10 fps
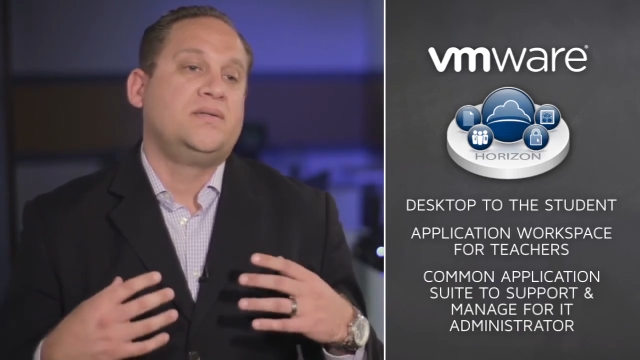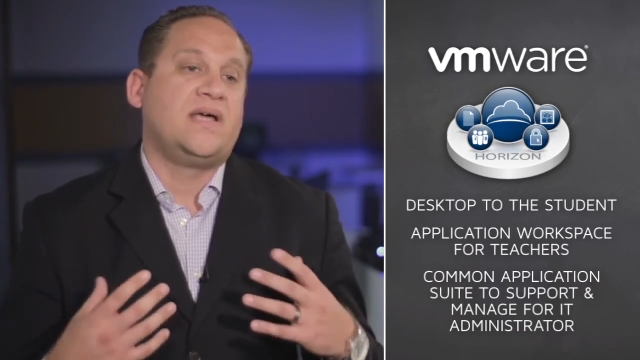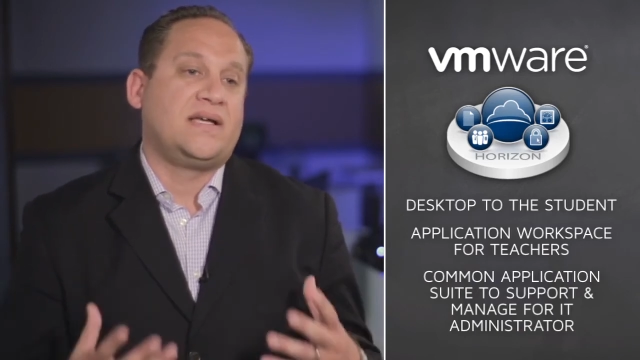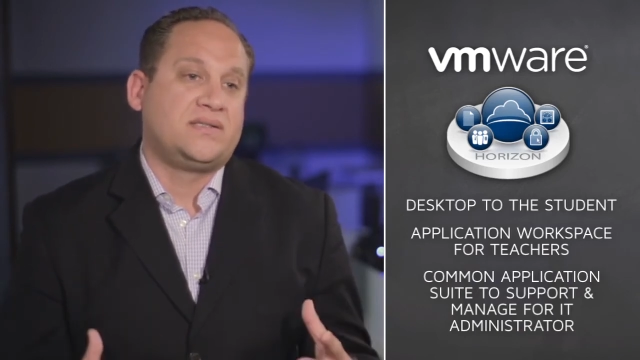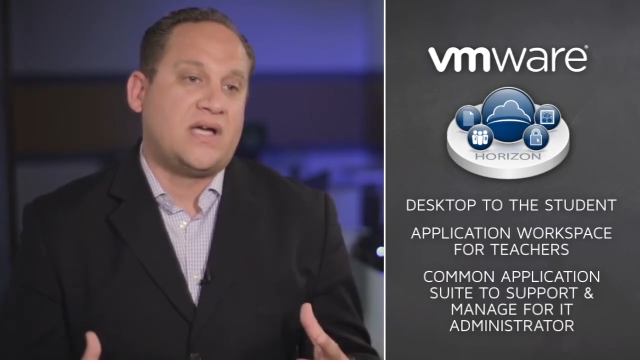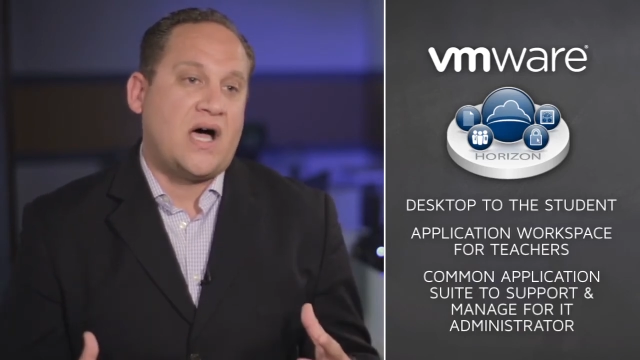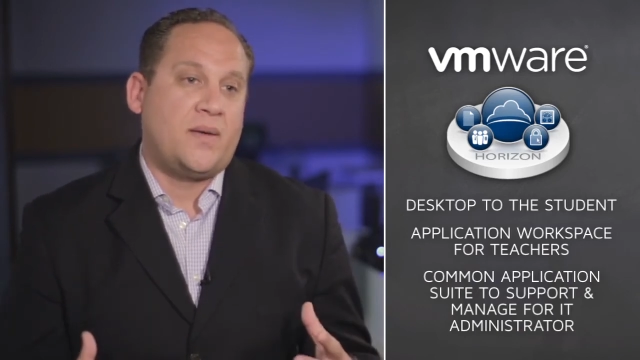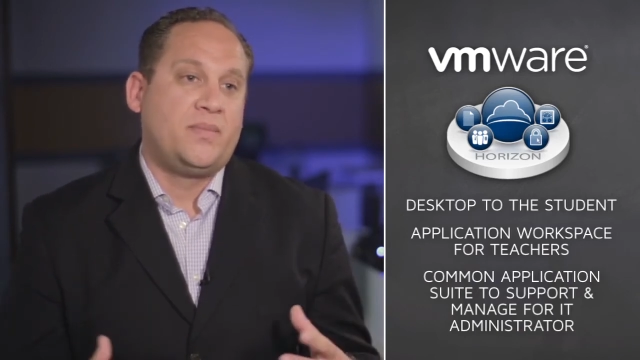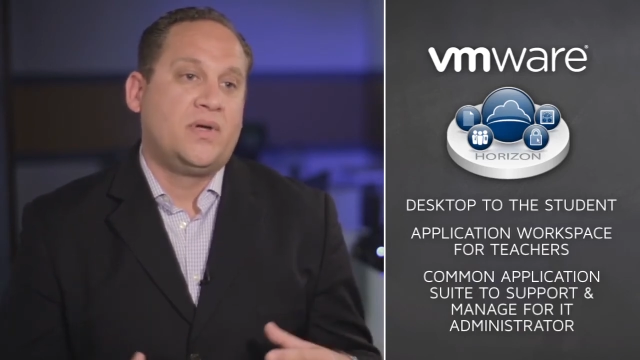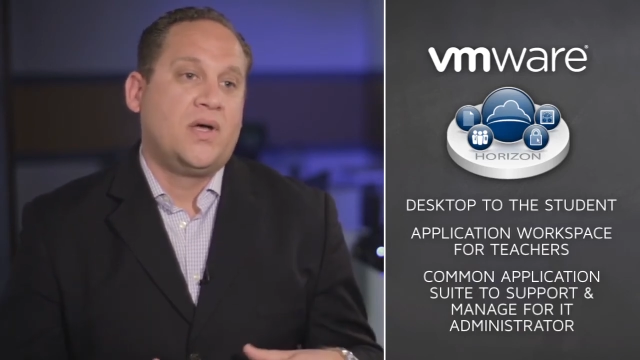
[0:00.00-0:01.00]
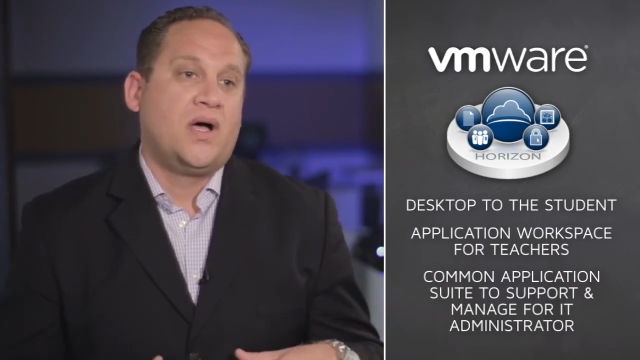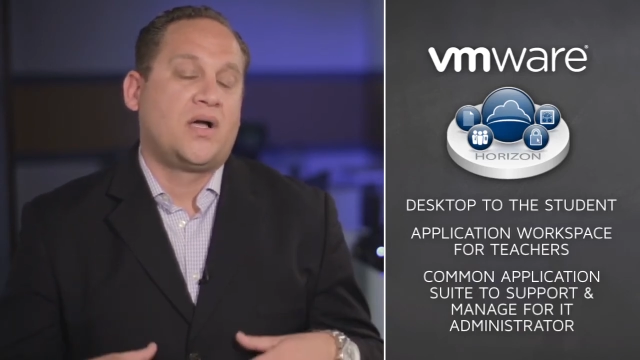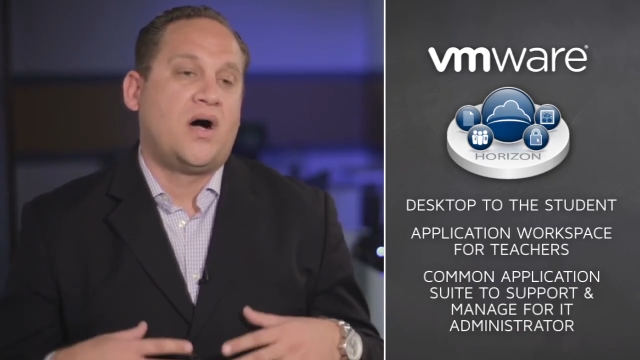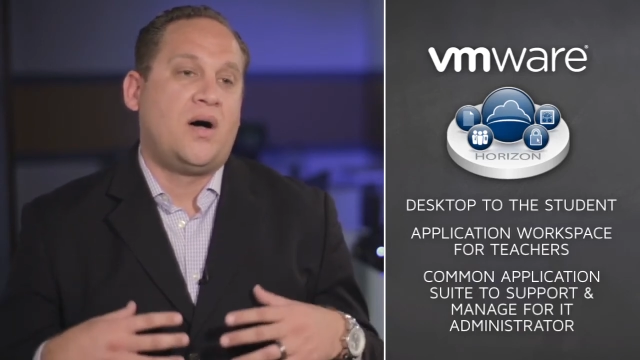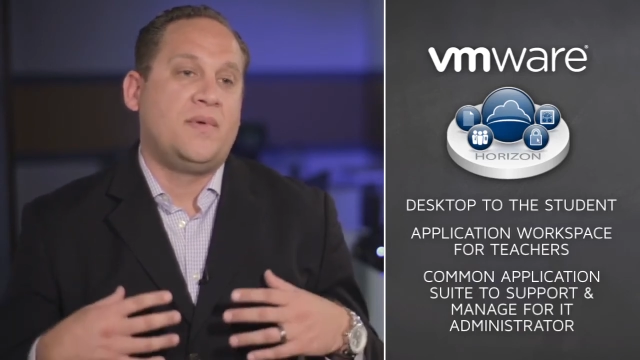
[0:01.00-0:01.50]
desktop,
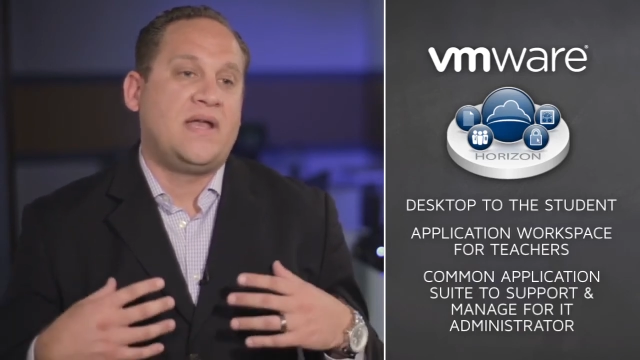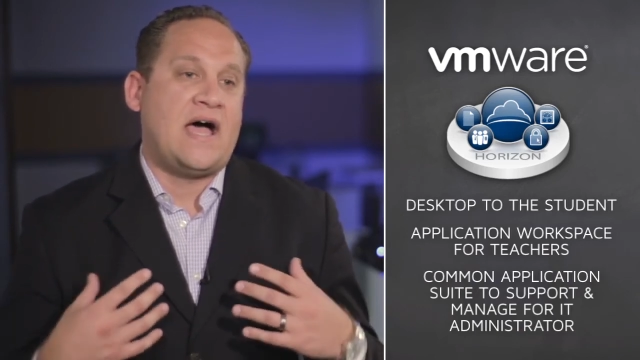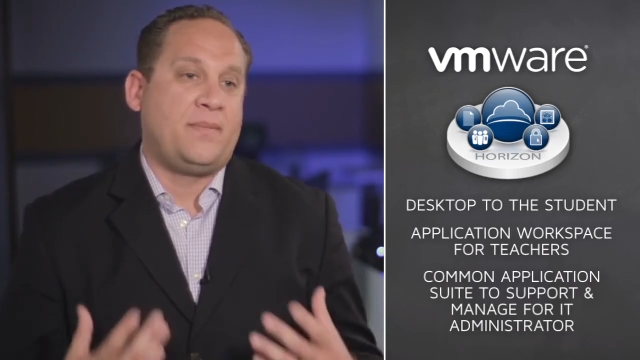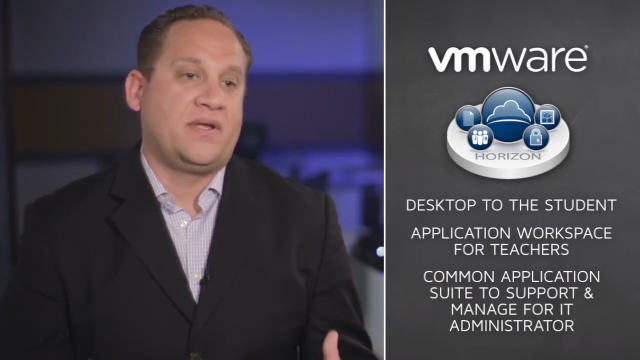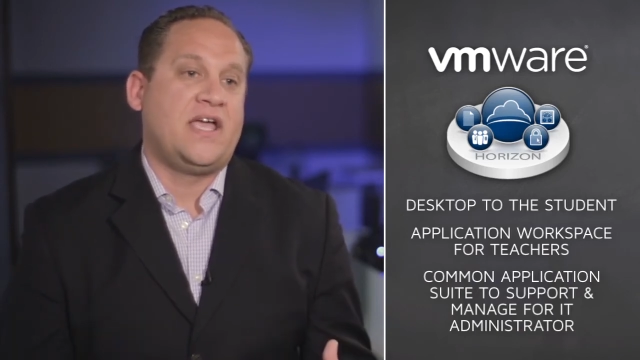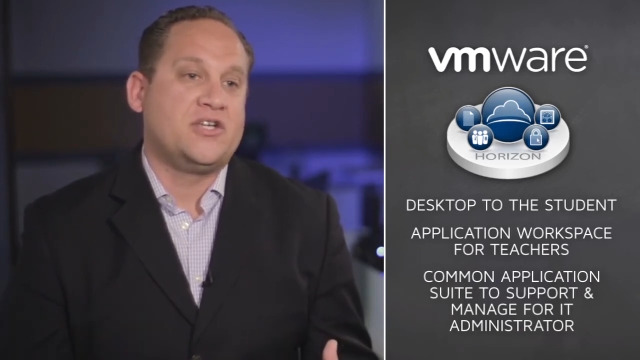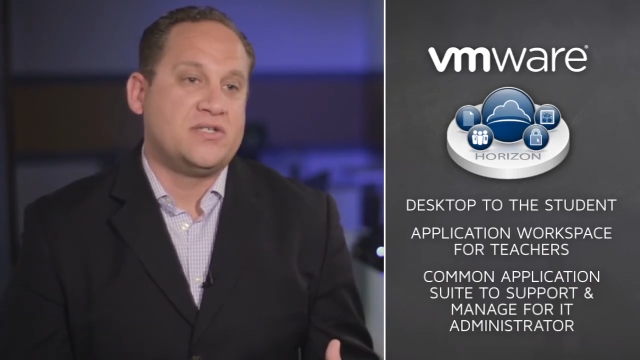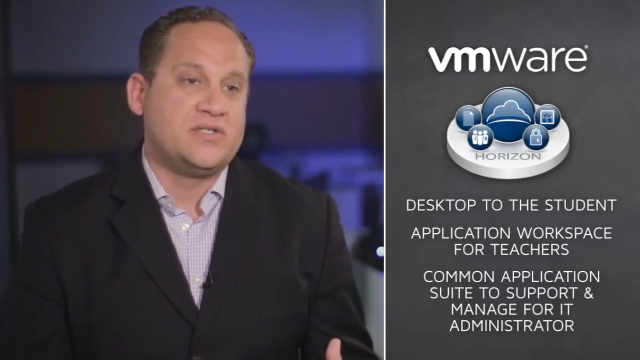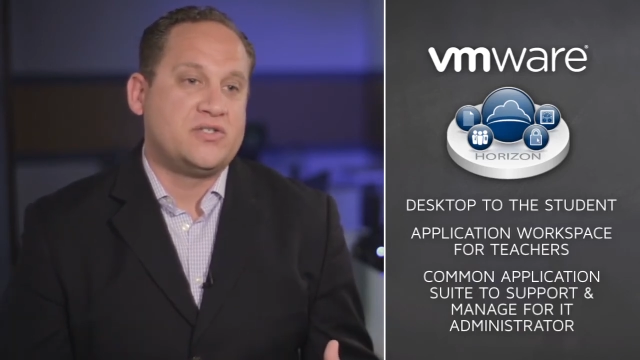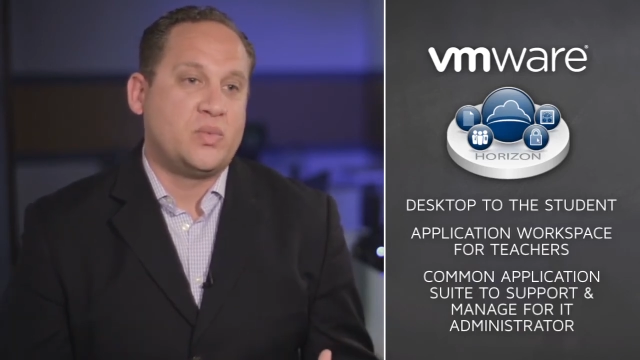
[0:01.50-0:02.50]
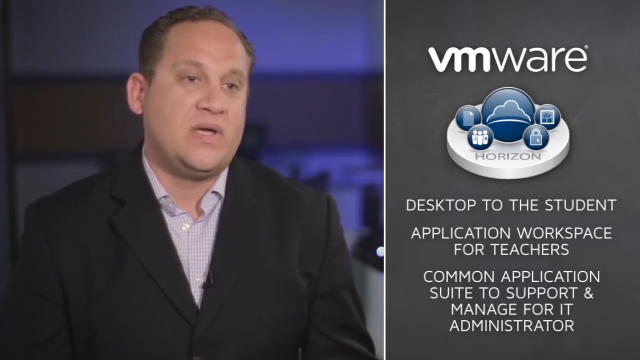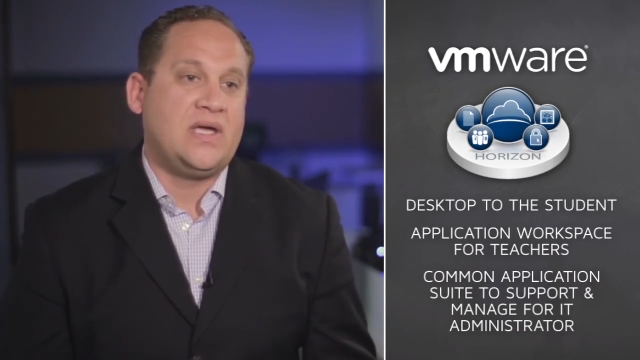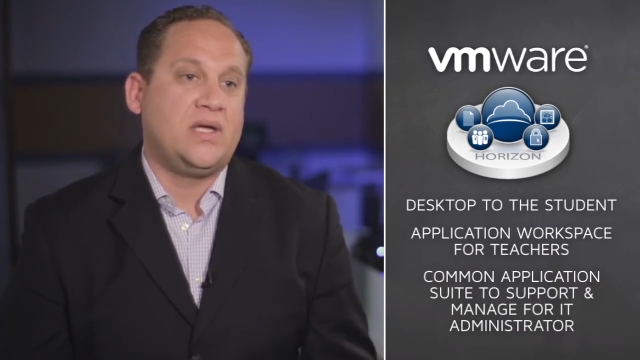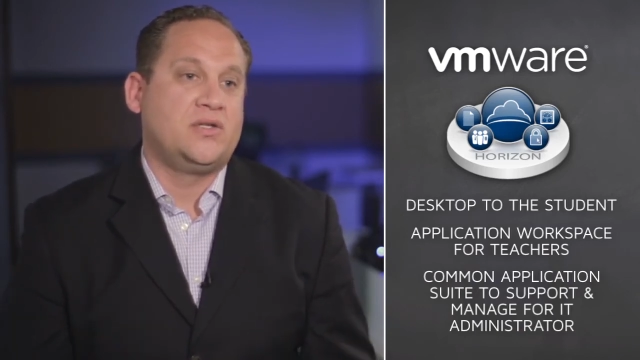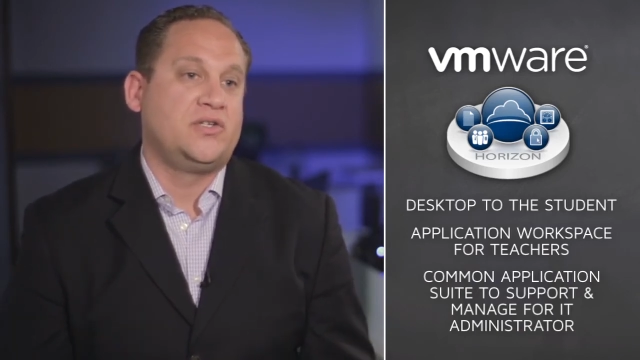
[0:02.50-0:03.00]
a common application suite